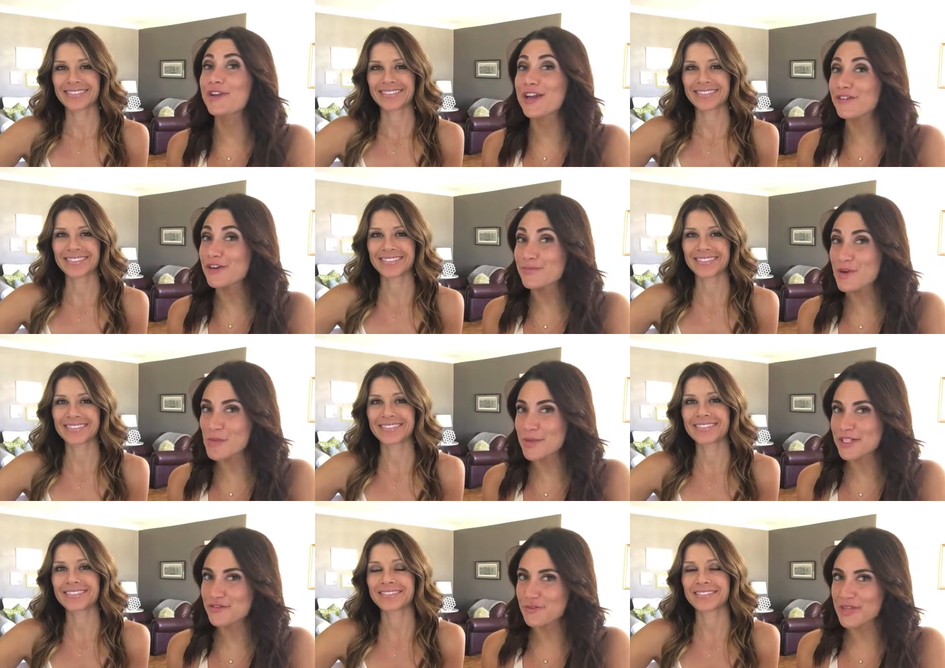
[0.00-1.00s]
Speaker 1: favorite
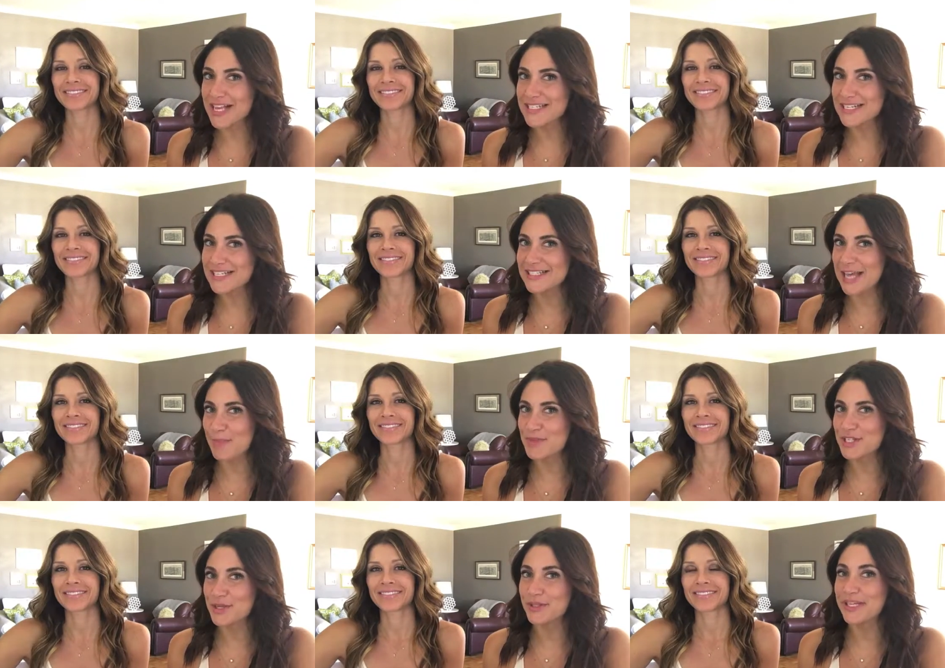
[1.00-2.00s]
moments from last night's
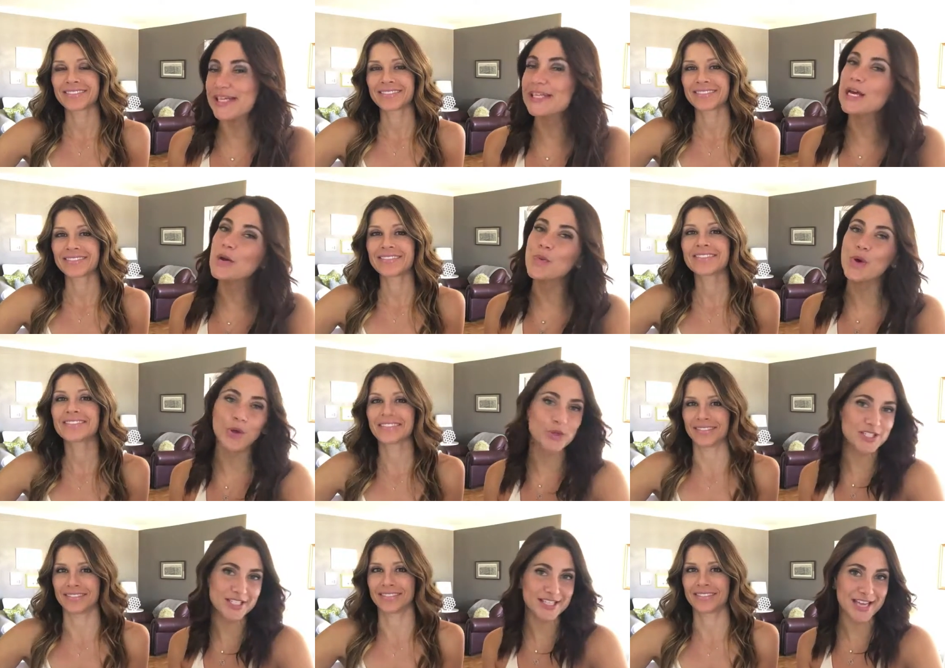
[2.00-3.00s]
episode in a
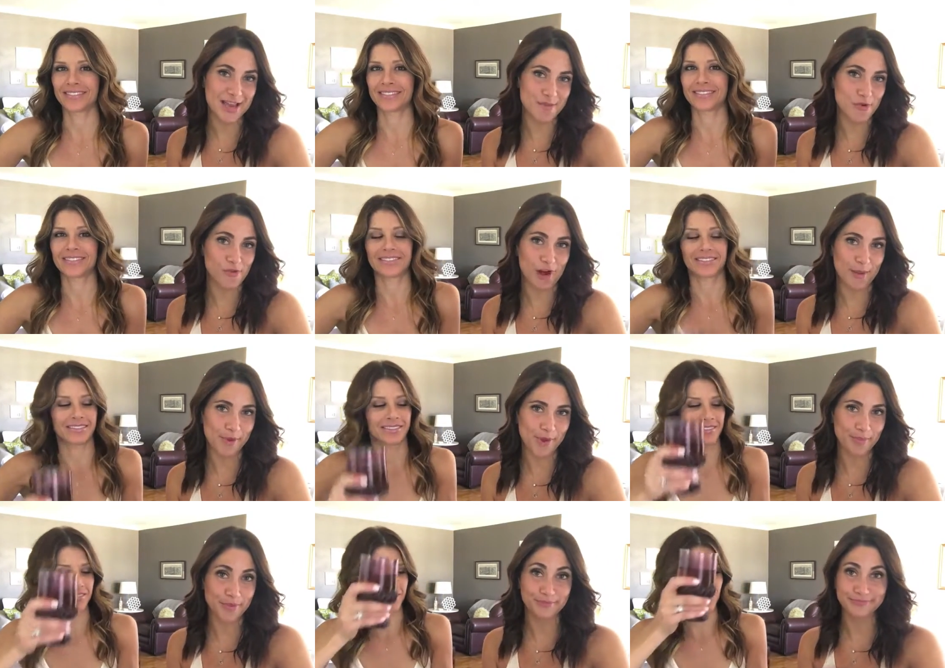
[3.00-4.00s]
post-game
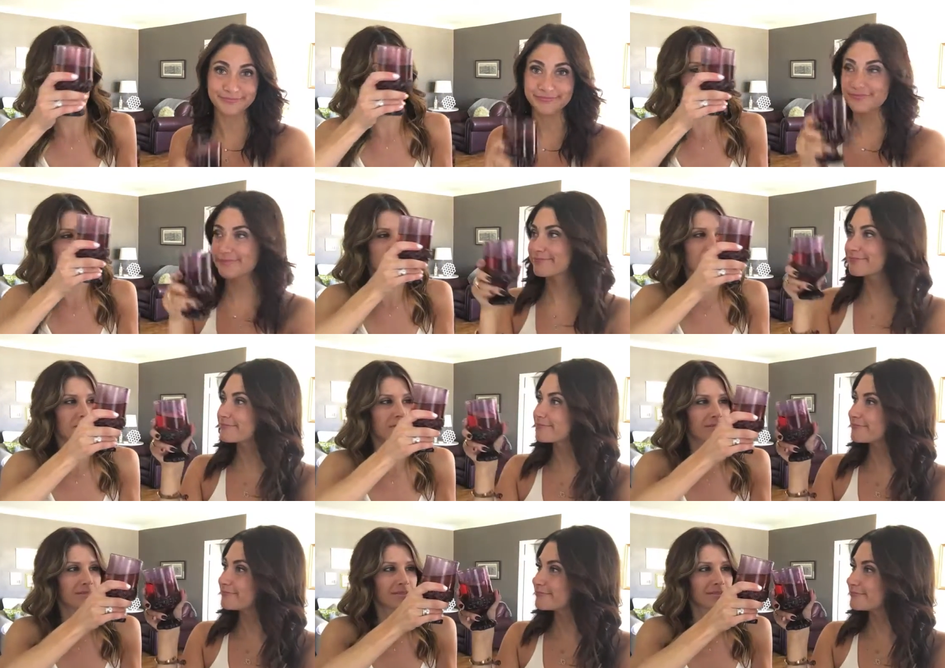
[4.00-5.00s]
wrap-up. Cheers.
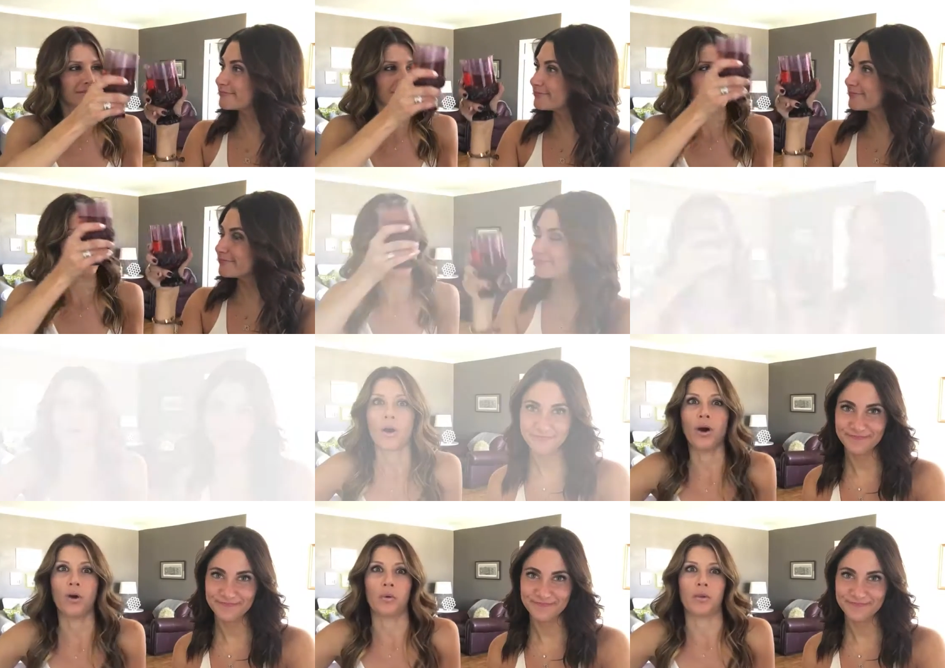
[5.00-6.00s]

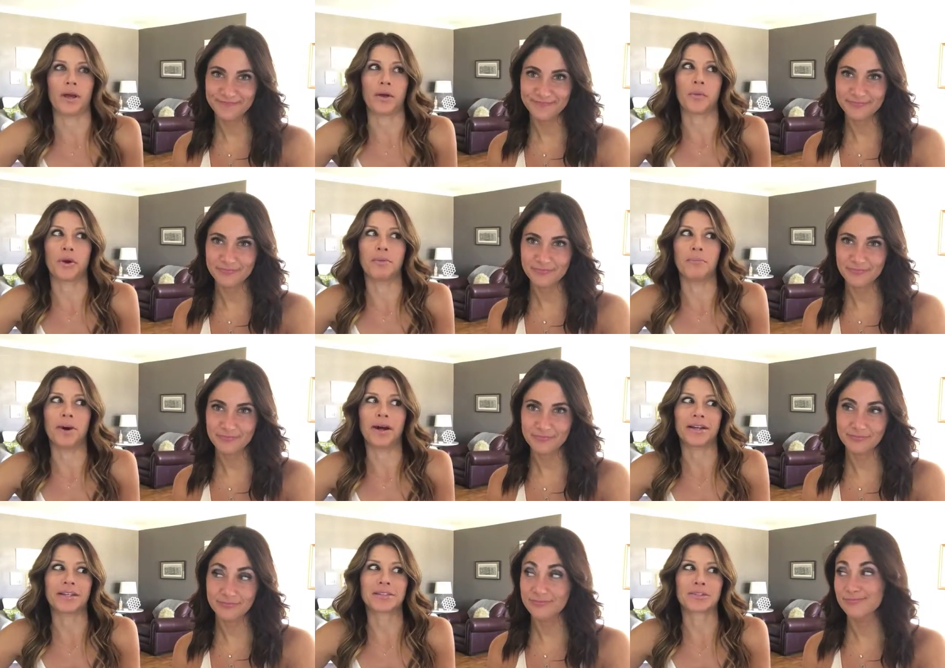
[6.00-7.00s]
Speaker 2: Oh, like when
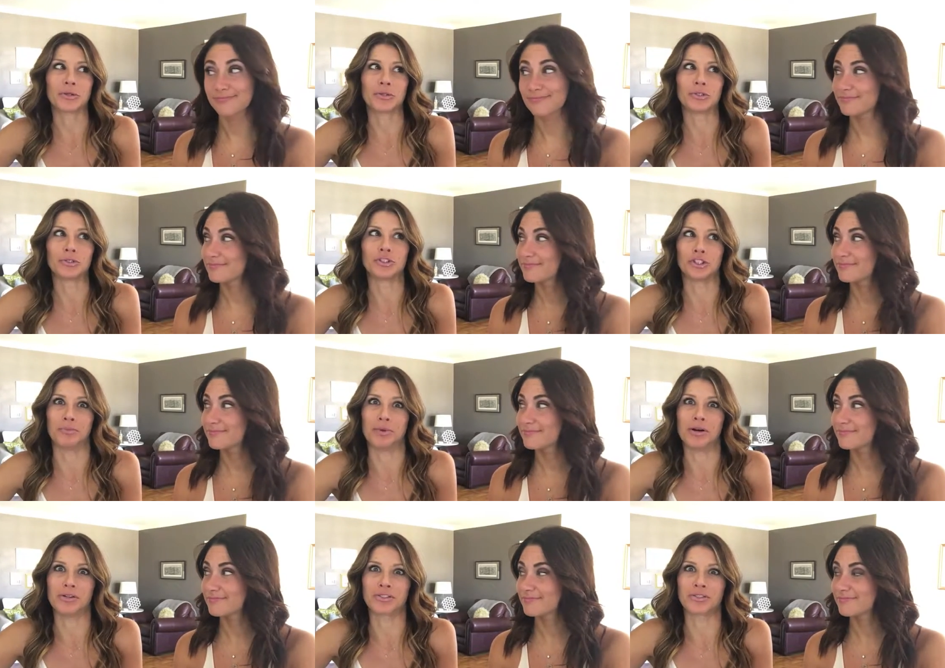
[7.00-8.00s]
Buddy stole
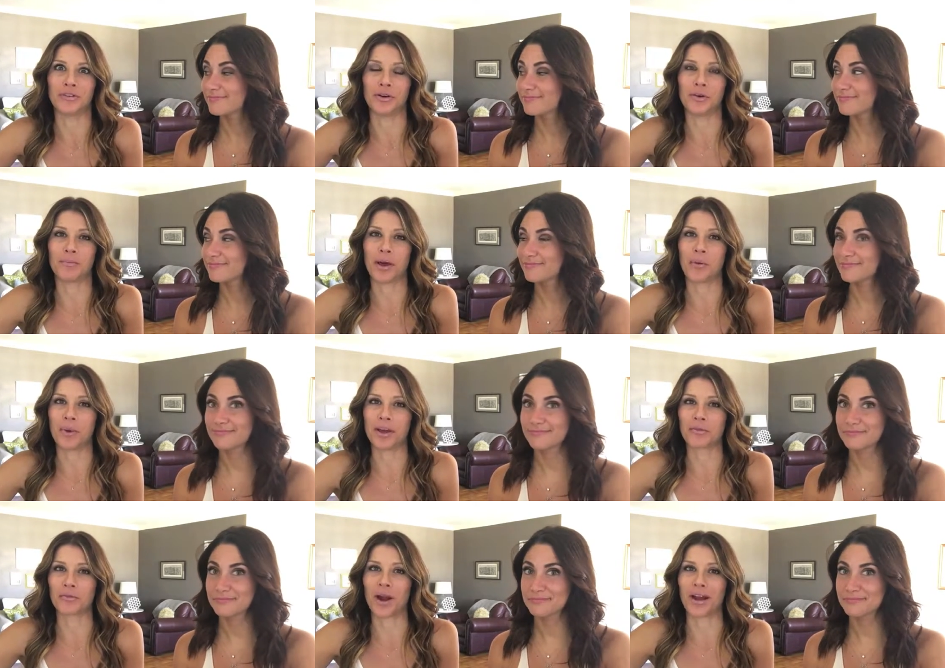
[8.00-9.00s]
Jamal's phone by
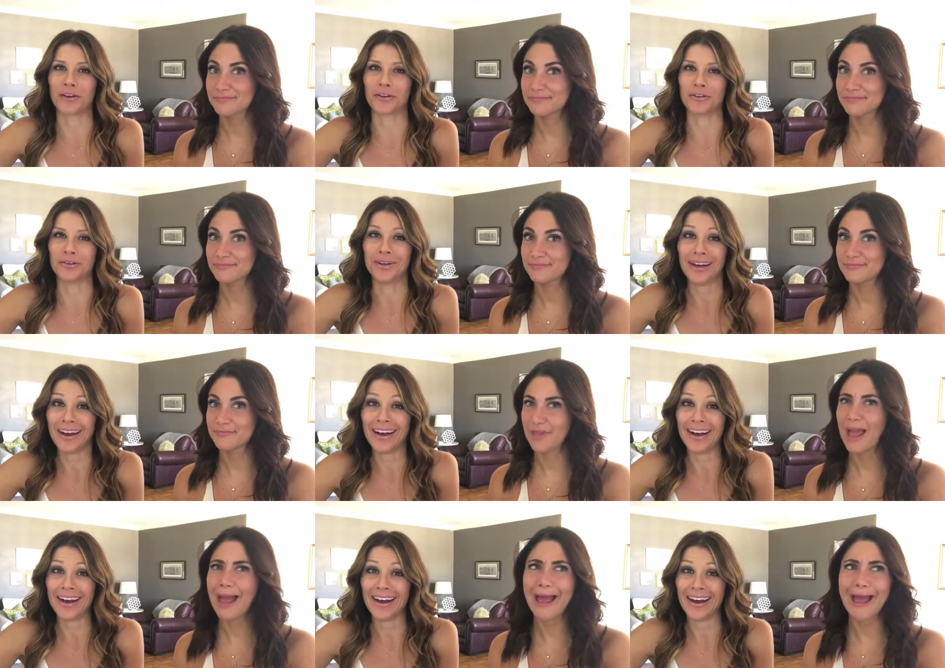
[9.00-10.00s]
way of
Speaker 1: raccoon
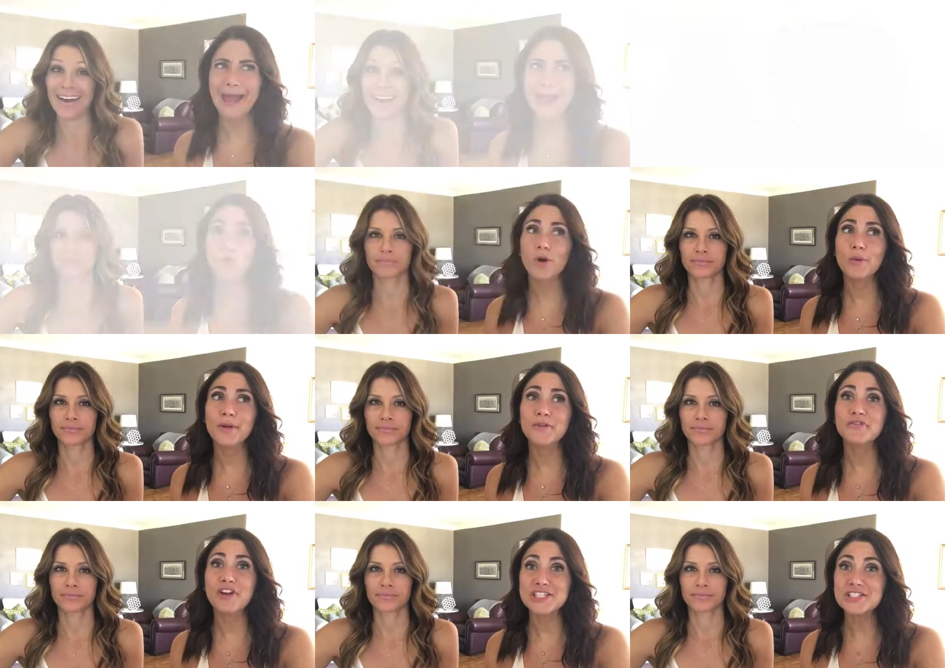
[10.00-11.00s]
or when
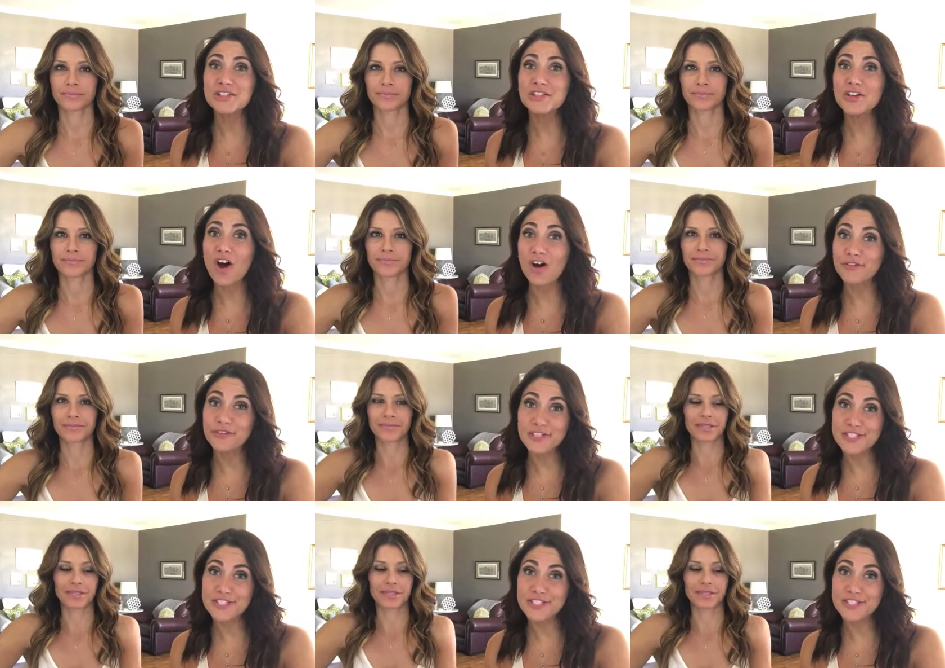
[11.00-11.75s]
Russell offered